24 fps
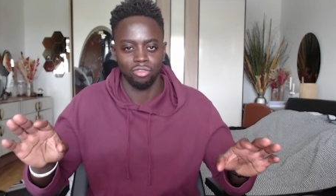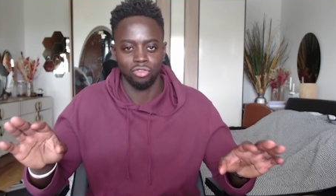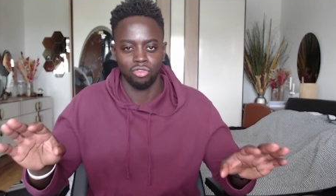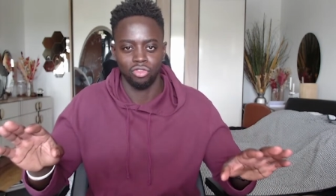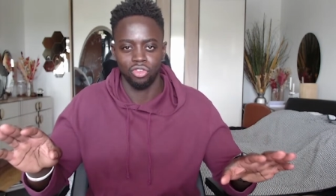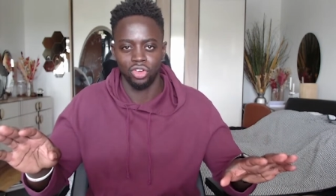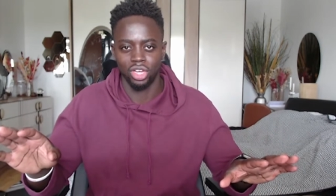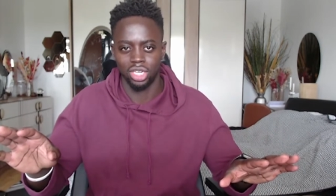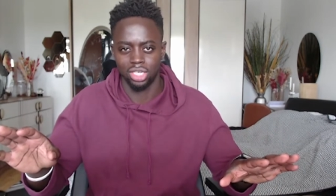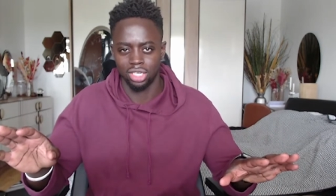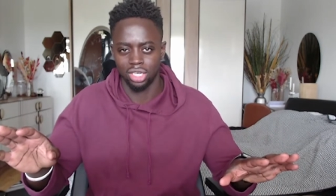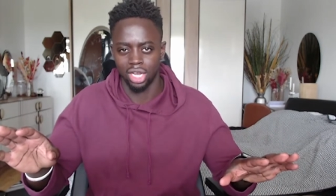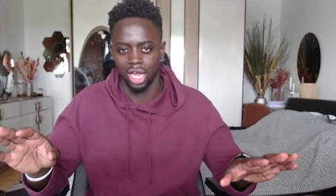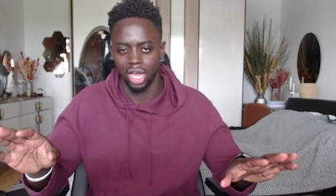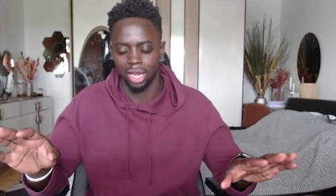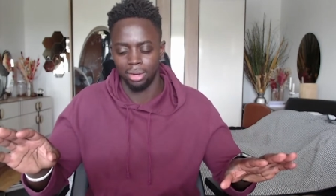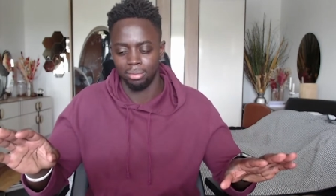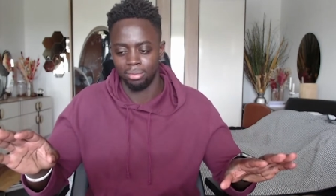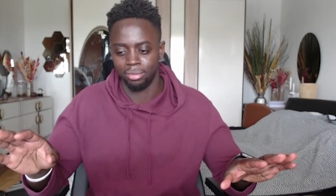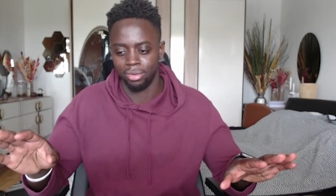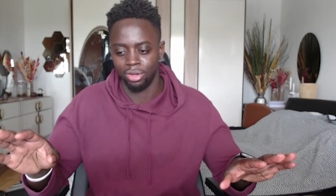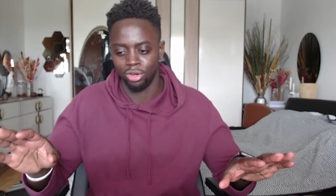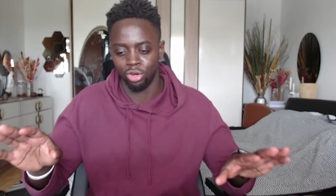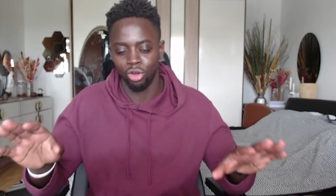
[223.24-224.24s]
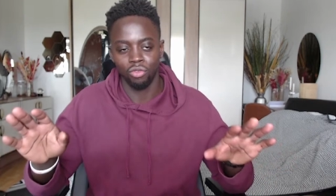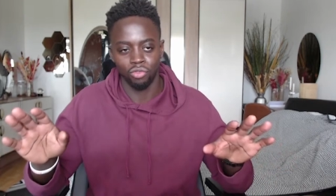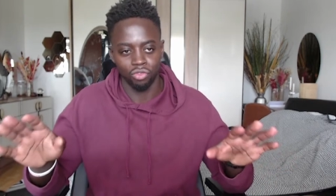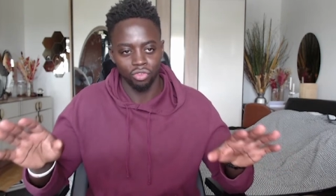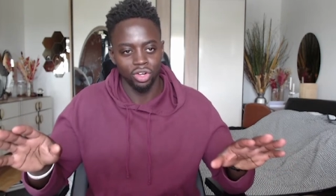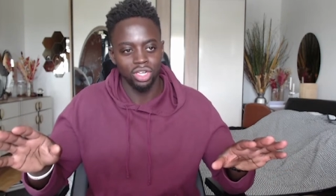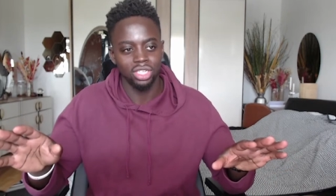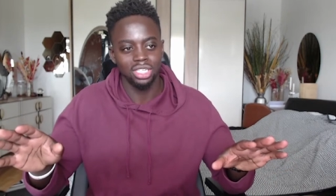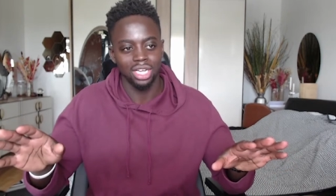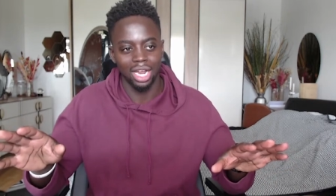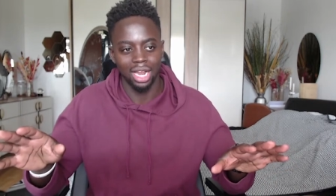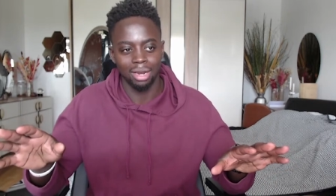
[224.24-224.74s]
free time. Not free
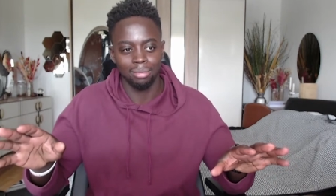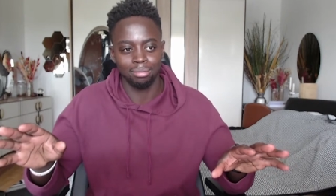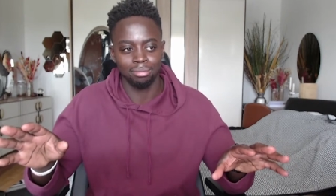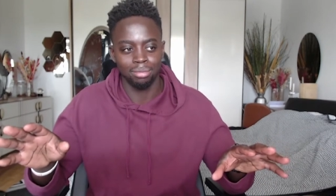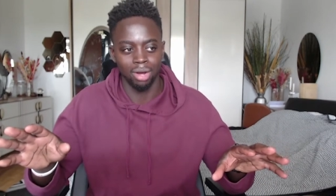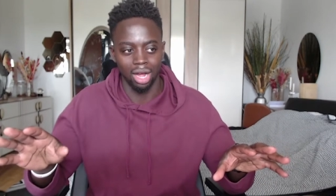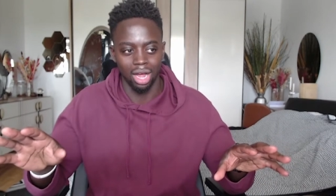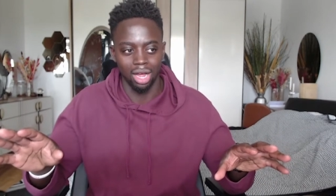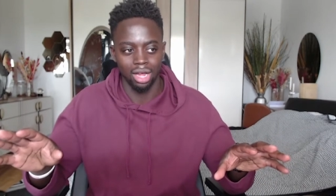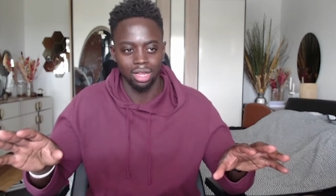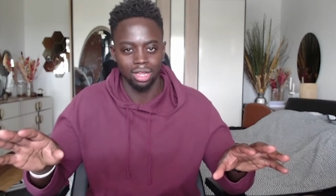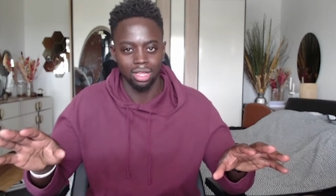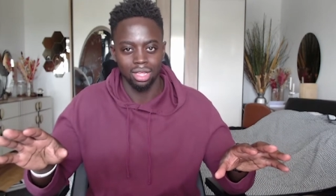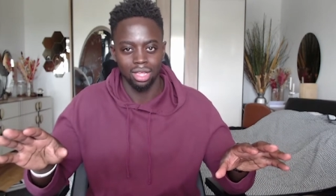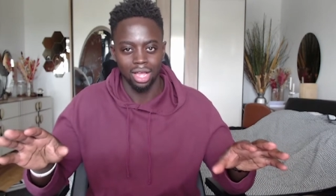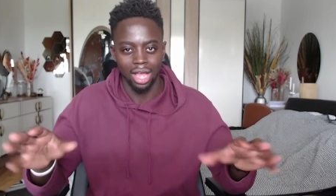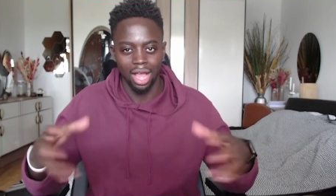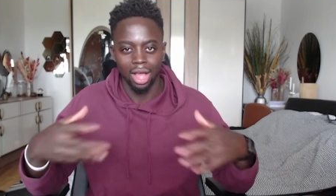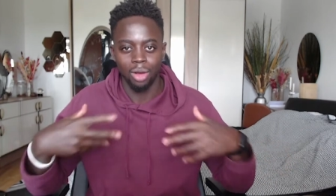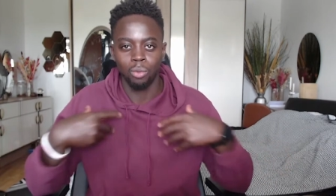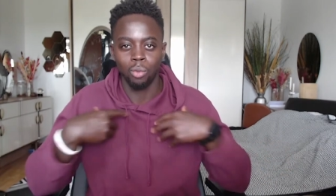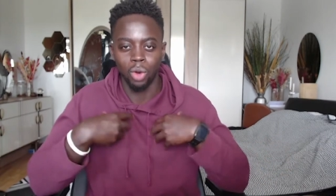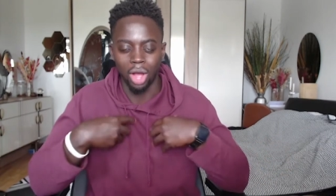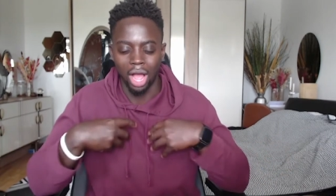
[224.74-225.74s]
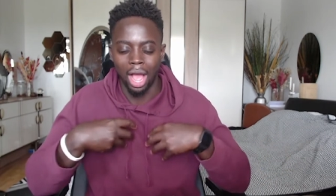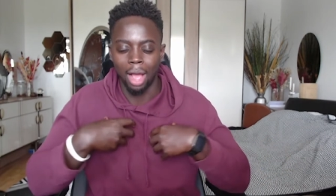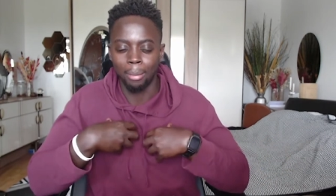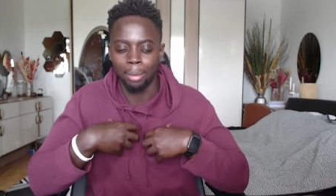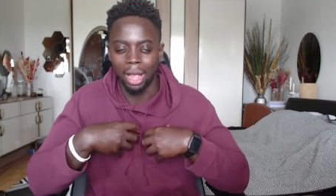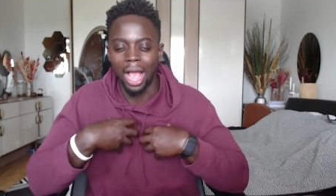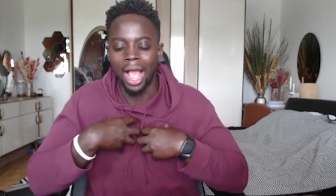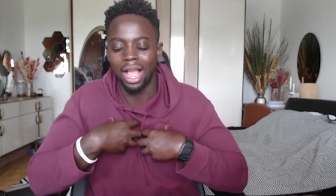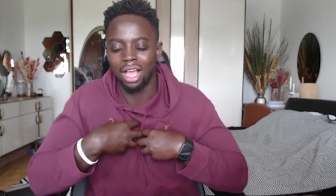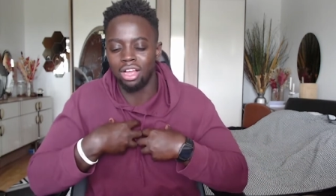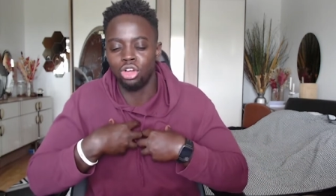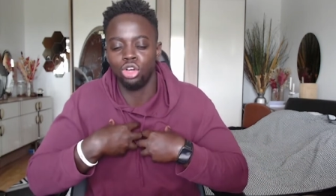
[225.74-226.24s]
time, but I, I,
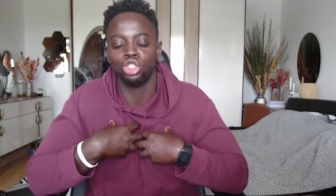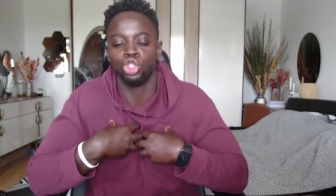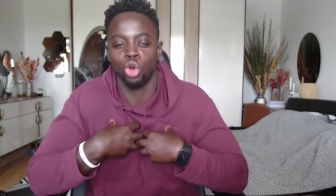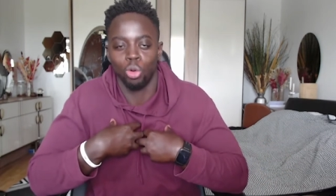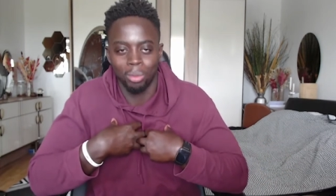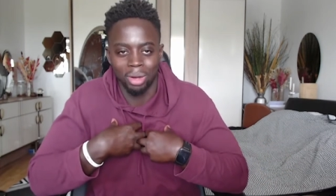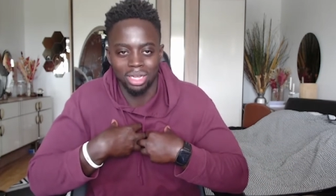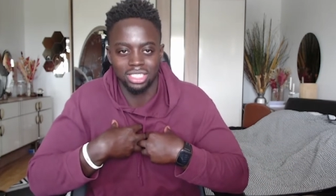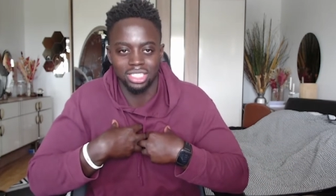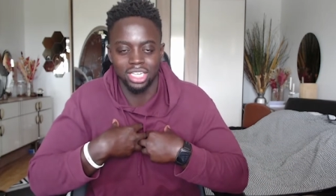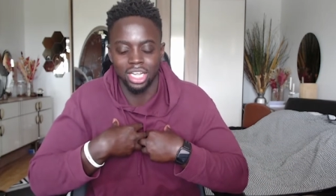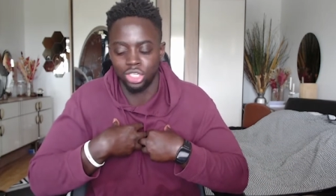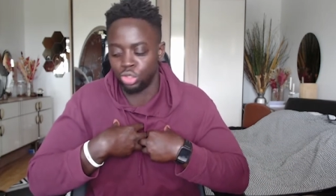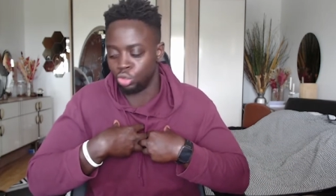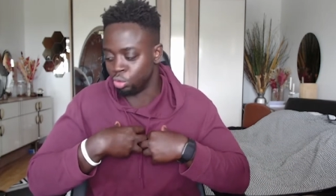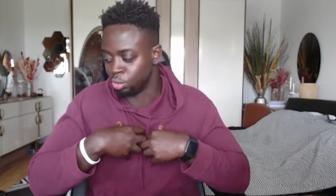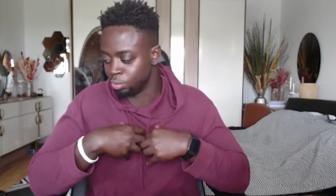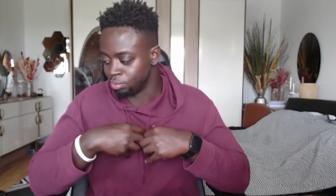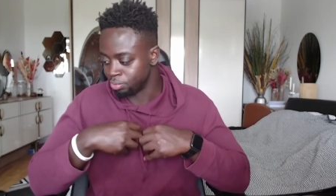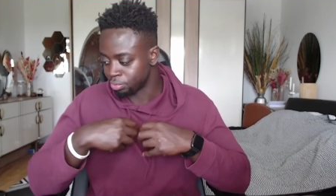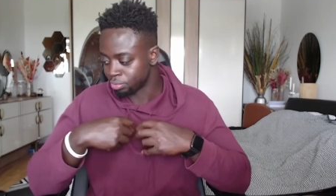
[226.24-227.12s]
I control my schedule,